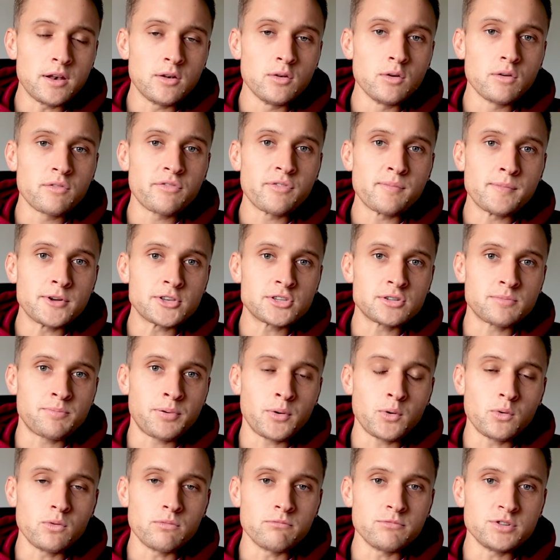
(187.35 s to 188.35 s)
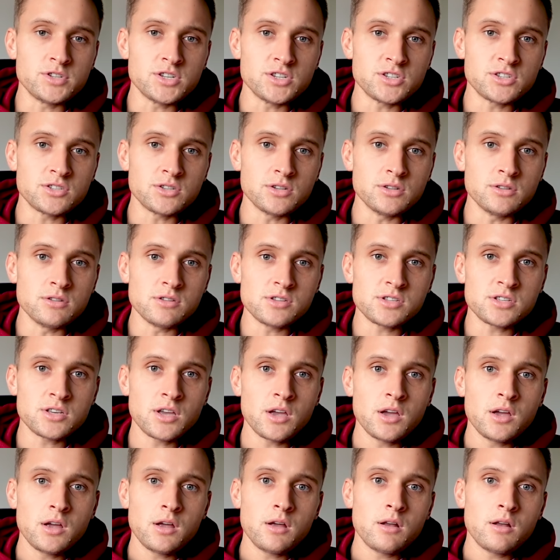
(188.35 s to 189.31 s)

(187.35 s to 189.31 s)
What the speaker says: look for my support and resistance,